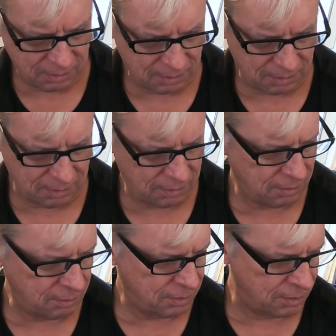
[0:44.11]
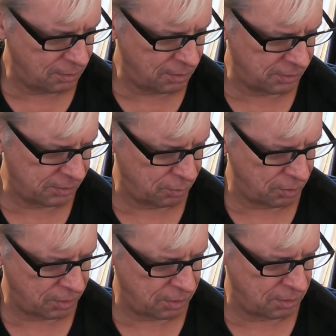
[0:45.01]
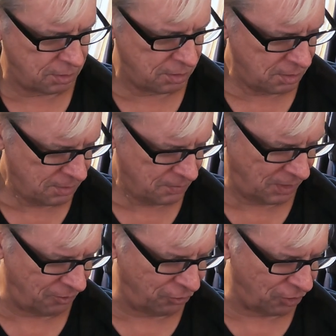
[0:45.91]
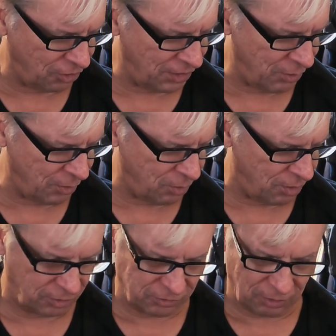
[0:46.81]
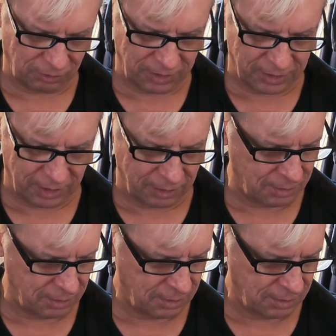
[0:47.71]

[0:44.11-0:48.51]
I don't know. How does it work? I've forgotten how it works. Oh, there you go.